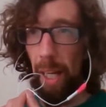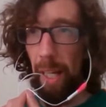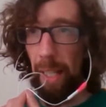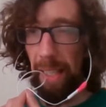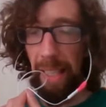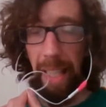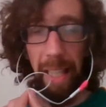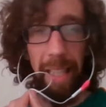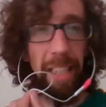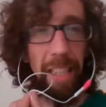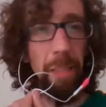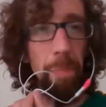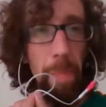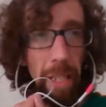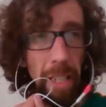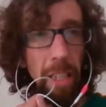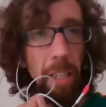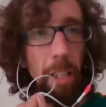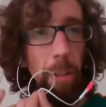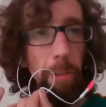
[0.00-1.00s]
get as
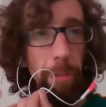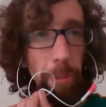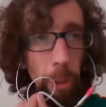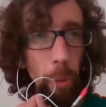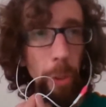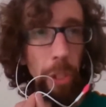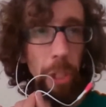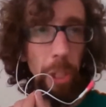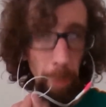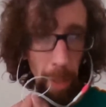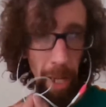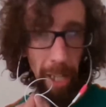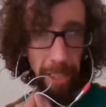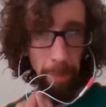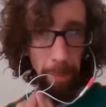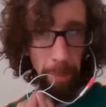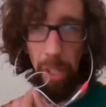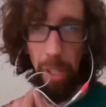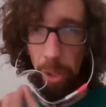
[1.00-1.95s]
many views as possible.